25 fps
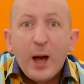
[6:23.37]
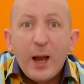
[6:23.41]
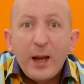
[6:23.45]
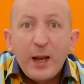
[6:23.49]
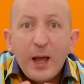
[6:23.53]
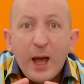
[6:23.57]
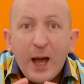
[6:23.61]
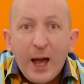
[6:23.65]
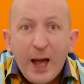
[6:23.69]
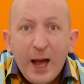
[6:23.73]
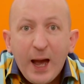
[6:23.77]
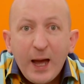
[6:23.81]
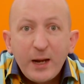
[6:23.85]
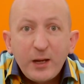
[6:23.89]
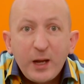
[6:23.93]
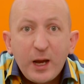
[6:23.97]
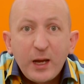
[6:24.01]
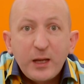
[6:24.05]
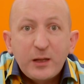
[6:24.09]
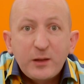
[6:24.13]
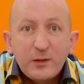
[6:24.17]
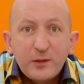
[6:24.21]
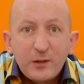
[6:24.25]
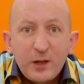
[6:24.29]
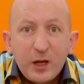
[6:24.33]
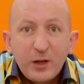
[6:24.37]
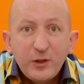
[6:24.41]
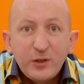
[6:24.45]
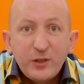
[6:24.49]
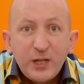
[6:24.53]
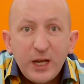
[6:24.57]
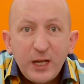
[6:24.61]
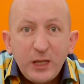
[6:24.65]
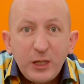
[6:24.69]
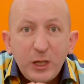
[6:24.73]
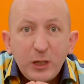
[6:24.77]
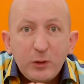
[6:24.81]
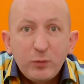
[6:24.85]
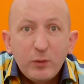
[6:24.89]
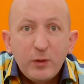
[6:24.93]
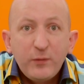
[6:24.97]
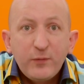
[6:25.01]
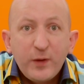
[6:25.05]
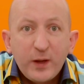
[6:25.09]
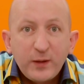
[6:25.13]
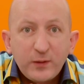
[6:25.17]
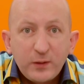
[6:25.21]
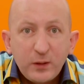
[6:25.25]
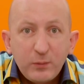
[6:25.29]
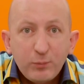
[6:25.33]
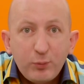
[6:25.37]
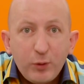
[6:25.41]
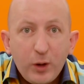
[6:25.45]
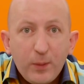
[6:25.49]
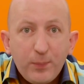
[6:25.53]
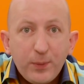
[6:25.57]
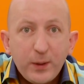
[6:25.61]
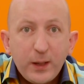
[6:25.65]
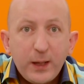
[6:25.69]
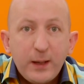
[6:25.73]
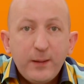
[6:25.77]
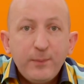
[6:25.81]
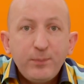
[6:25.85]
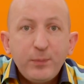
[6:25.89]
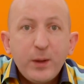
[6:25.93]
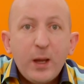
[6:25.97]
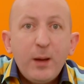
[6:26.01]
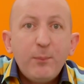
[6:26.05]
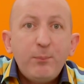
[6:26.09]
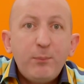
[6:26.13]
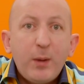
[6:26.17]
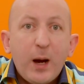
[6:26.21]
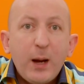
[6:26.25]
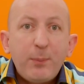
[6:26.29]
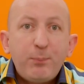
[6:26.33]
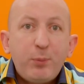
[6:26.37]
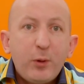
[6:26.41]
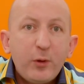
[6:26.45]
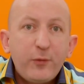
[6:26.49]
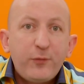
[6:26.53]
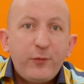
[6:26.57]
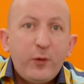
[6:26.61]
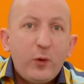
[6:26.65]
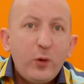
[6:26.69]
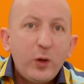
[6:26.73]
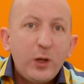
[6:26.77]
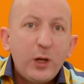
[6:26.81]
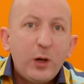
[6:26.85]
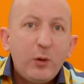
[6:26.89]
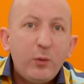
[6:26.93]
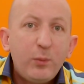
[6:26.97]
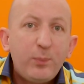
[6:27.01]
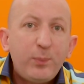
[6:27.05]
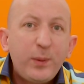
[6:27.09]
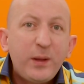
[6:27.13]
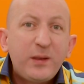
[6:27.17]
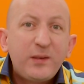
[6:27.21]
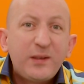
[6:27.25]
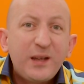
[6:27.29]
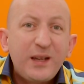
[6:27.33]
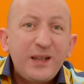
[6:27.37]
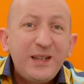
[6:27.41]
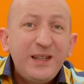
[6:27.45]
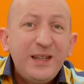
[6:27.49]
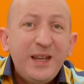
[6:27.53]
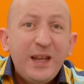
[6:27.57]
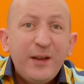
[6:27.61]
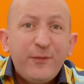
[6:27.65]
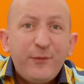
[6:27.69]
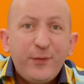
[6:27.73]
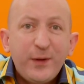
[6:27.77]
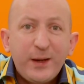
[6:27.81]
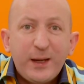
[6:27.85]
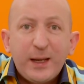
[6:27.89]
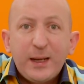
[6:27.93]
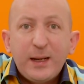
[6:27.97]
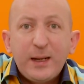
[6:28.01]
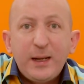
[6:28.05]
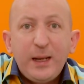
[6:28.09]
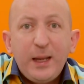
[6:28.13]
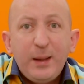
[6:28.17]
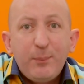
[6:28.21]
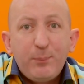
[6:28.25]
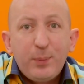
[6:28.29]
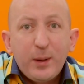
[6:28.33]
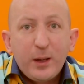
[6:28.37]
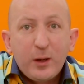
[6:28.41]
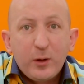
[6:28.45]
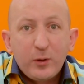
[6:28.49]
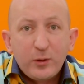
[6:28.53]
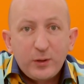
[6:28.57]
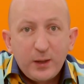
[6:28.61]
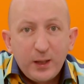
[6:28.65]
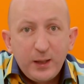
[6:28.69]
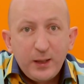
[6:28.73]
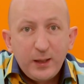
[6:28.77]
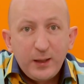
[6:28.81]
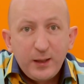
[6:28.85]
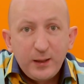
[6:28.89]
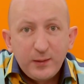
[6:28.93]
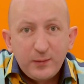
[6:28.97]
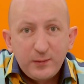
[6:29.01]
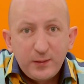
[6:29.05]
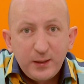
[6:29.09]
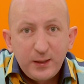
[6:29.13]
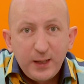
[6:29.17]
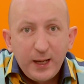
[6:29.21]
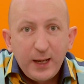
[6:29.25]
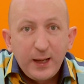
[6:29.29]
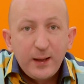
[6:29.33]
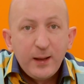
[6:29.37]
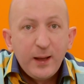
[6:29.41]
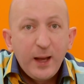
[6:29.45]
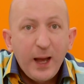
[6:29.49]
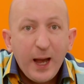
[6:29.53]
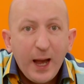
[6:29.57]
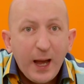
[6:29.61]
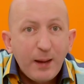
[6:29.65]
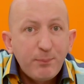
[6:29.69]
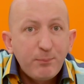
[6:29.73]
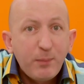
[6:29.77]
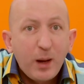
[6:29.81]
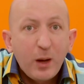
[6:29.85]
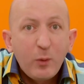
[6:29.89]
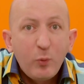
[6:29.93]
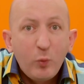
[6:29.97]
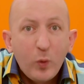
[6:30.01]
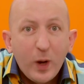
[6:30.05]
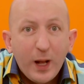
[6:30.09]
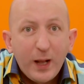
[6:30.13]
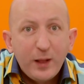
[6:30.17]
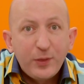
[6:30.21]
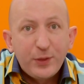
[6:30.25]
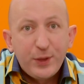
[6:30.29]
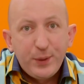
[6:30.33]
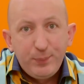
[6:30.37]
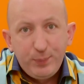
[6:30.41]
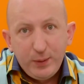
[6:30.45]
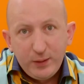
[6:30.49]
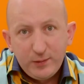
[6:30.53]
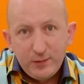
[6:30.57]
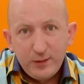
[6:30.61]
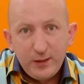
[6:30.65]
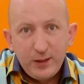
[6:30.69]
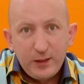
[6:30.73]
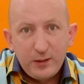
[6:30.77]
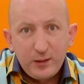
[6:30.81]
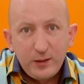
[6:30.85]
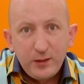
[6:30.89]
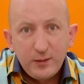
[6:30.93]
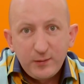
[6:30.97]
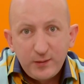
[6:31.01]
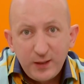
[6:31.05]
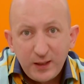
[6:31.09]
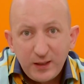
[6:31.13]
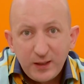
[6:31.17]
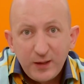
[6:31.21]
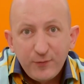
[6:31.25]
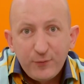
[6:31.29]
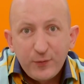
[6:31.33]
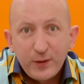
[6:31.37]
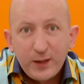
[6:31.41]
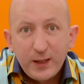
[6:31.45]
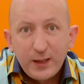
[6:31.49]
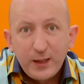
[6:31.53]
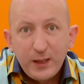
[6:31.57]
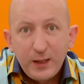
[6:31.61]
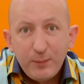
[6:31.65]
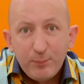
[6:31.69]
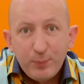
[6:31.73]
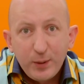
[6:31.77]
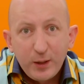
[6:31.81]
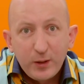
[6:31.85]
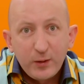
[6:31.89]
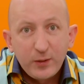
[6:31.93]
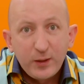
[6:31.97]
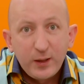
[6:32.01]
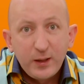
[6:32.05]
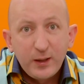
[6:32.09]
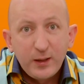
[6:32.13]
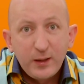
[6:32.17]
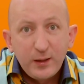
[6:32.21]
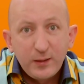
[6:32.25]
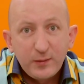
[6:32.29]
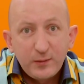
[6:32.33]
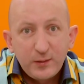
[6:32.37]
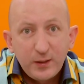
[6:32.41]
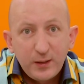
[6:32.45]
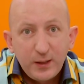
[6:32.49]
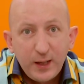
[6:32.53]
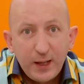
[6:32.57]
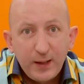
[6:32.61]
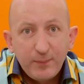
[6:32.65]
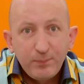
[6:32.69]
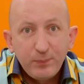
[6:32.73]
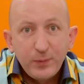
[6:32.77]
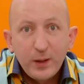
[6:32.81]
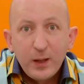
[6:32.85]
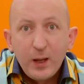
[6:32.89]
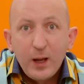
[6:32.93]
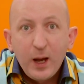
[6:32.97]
And had I continued to invest in property, my portfolio would be significantly bigger than it is today. And my wealth would be significantly bigger than it is today.